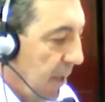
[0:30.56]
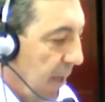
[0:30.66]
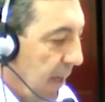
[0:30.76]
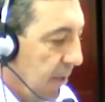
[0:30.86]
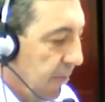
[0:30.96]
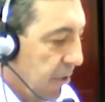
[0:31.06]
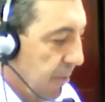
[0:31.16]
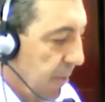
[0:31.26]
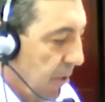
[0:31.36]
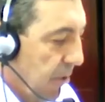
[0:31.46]
At the first
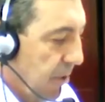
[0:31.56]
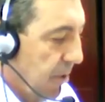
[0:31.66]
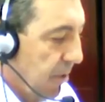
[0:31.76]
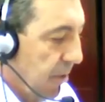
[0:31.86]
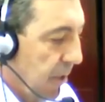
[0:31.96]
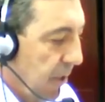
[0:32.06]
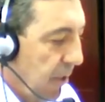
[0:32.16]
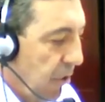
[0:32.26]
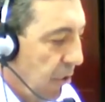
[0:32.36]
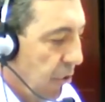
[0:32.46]
appearance, the
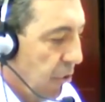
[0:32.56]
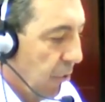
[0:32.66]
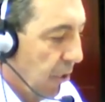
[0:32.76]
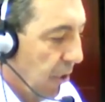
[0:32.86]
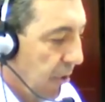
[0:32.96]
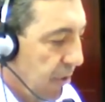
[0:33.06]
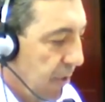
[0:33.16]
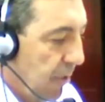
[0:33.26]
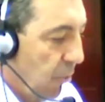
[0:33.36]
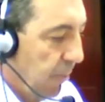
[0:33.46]
usual
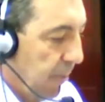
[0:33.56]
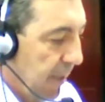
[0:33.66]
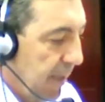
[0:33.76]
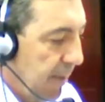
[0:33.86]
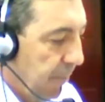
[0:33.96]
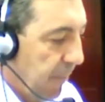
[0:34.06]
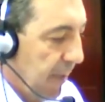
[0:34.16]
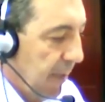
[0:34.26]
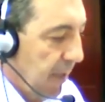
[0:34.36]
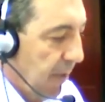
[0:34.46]
courtesy would be
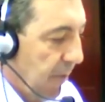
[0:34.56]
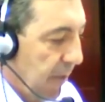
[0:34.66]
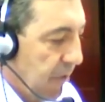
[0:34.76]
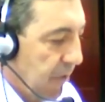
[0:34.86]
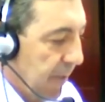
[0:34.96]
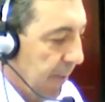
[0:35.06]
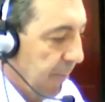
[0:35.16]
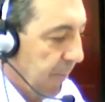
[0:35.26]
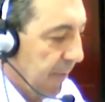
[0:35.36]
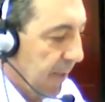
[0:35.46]
that
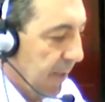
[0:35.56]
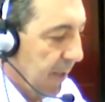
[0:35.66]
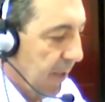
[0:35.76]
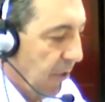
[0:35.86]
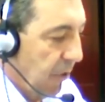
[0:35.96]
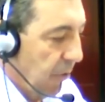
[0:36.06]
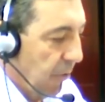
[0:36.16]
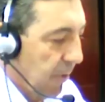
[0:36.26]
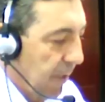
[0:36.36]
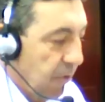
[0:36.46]
you
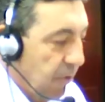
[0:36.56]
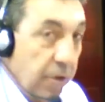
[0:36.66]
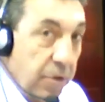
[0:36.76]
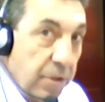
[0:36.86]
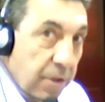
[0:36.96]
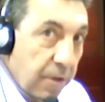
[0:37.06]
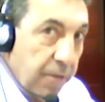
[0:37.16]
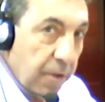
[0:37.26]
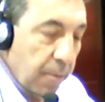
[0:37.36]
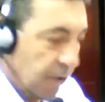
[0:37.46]
introduce yourself
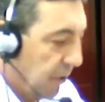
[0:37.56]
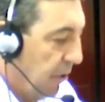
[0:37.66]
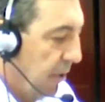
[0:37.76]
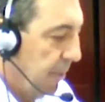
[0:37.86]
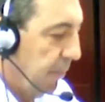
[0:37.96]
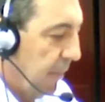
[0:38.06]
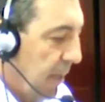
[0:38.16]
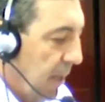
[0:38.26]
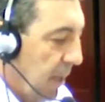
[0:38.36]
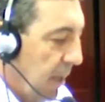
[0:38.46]
to the prosecutor
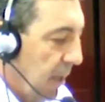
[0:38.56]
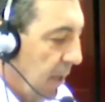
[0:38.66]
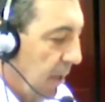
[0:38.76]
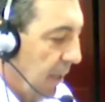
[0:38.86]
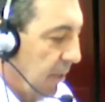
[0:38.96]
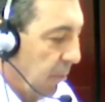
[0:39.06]
and let the